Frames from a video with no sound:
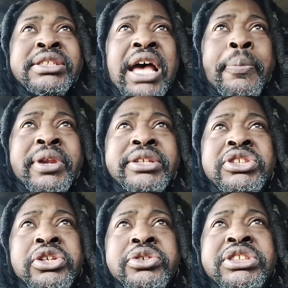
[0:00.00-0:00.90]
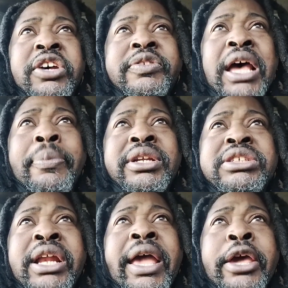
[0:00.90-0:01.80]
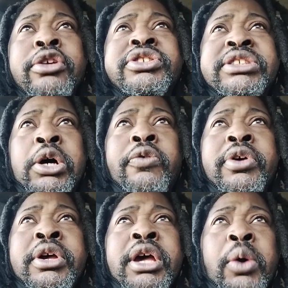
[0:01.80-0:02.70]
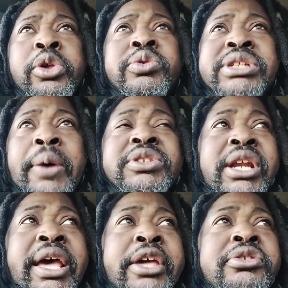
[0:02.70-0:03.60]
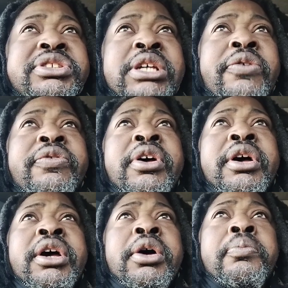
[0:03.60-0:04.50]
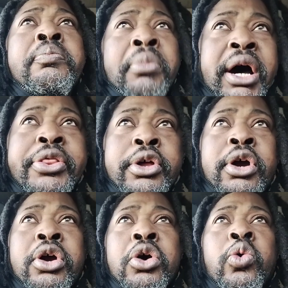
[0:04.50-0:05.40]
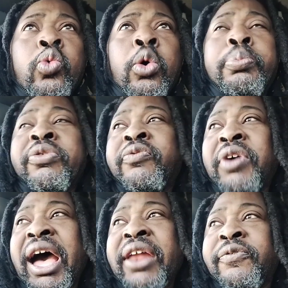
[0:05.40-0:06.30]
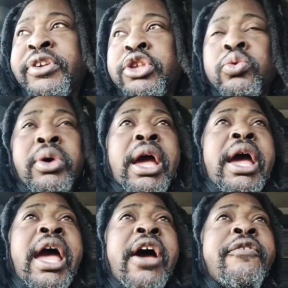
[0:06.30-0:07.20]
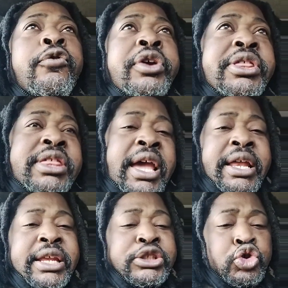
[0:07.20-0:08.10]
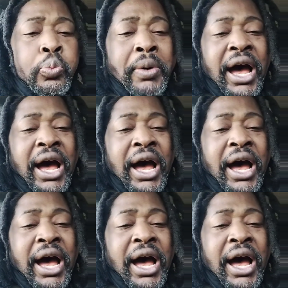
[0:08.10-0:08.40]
Tapping into yourself, tapping into that inner self. And when you tap into that inner self, Mother will provide for you everything that you